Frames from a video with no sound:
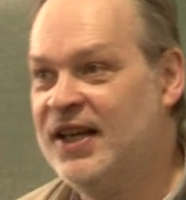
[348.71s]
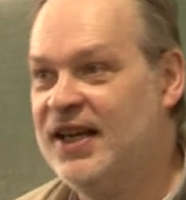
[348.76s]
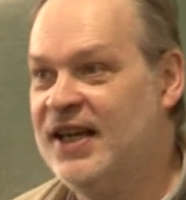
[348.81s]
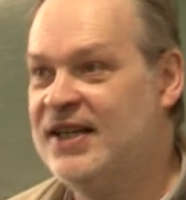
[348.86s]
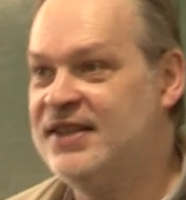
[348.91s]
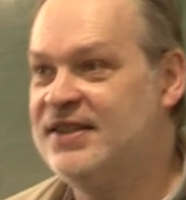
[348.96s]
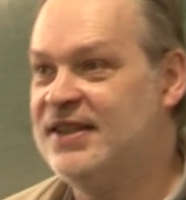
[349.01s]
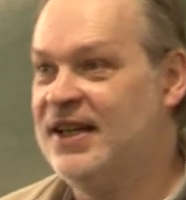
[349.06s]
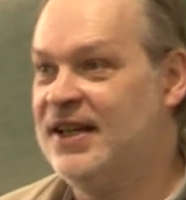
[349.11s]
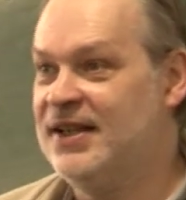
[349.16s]

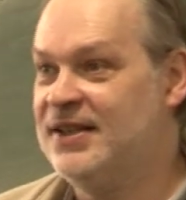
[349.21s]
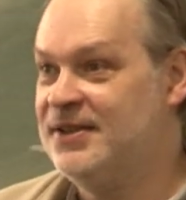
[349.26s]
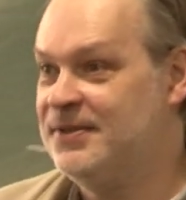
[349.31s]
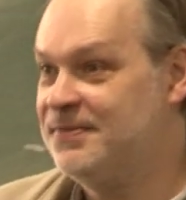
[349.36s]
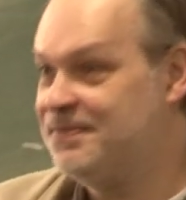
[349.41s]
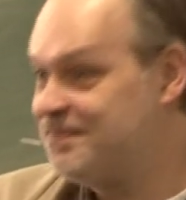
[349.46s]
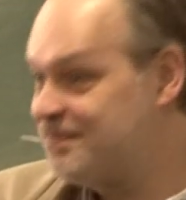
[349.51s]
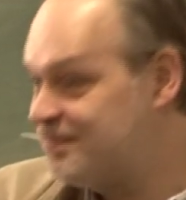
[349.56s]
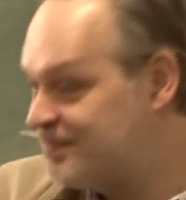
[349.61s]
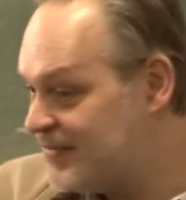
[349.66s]
is it
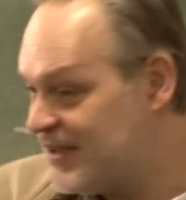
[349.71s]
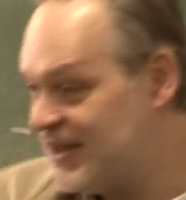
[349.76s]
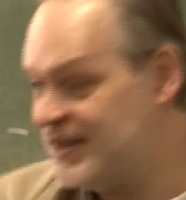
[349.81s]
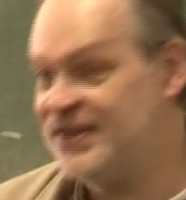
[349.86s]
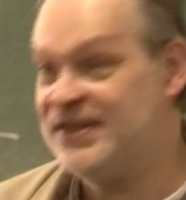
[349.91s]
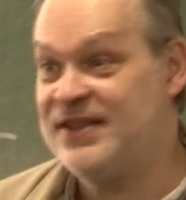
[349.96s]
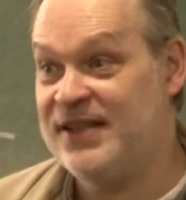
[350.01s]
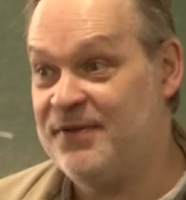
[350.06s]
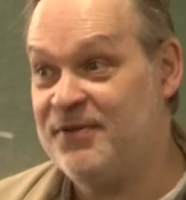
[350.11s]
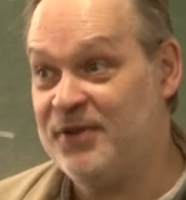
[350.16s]

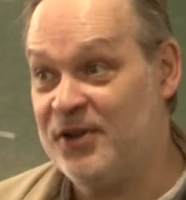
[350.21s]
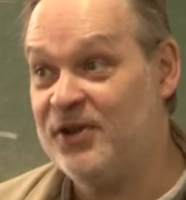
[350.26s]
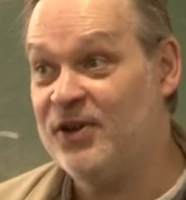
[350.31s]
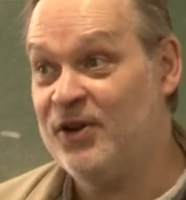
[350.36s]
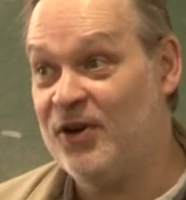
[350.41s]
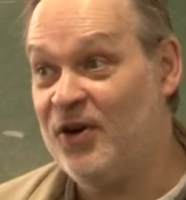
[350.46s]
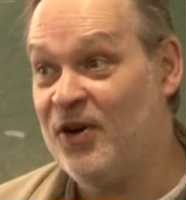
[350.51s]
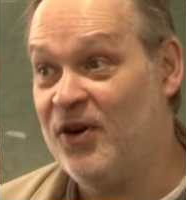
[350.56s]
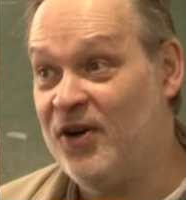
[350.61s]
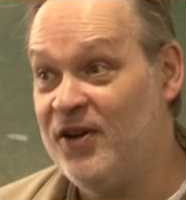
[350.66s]
civil
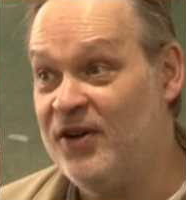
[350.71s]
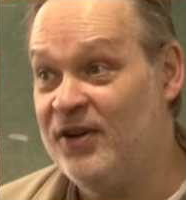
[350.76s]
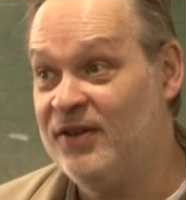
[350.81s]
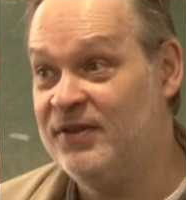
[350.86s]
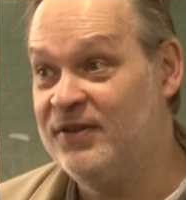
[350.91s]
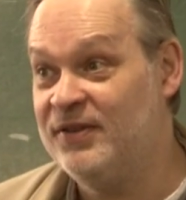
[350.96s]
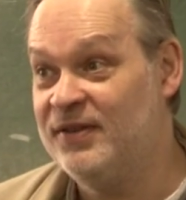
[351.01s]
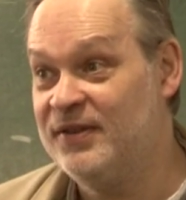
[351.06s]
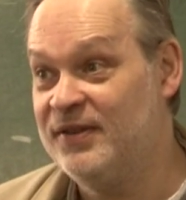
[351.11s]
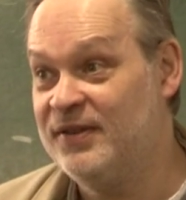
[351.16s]

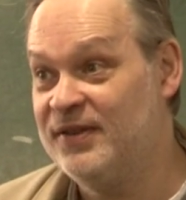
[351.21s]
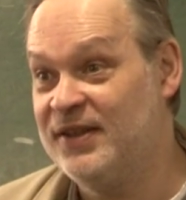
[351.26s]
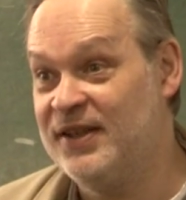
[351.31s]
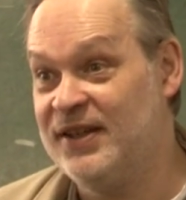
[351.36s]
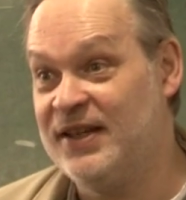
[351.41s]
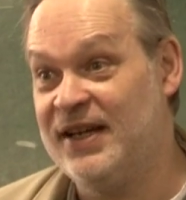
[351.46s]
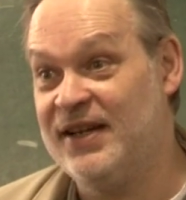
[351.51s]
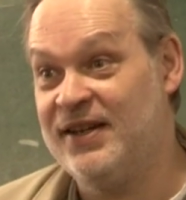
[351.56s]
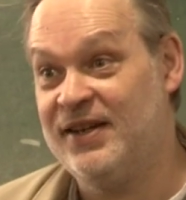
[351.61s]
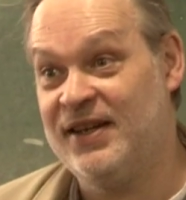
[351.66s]
law
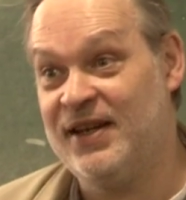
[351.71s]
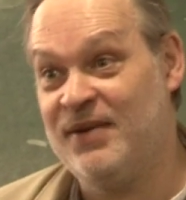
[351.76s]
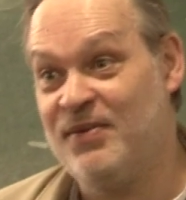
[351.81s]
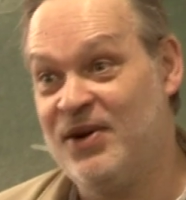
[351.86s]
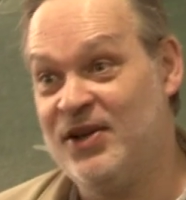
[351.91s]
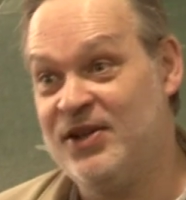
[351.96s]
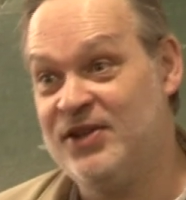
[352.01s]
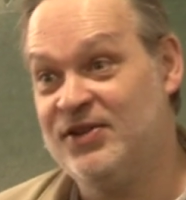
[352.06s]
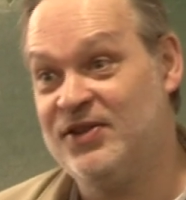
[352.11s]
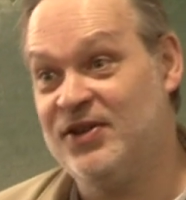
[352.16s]
that they
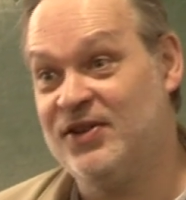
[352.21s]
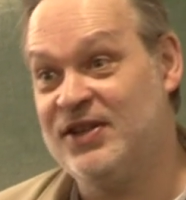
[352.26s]
want,